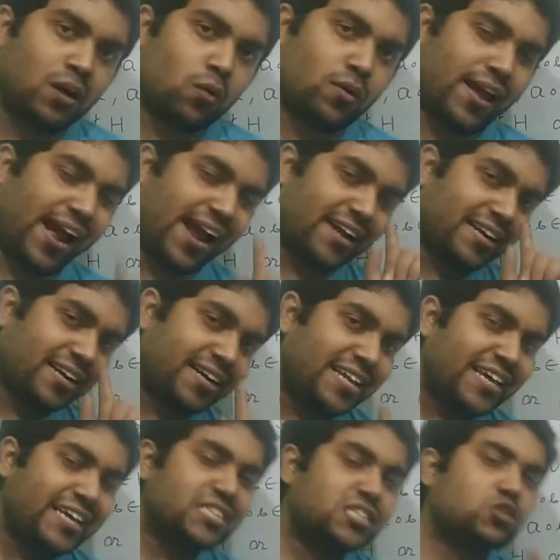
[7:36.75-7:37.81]
out at
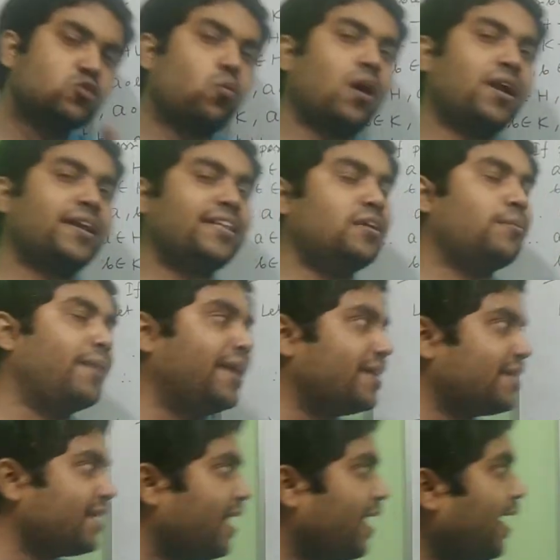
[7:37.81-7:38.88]
least one element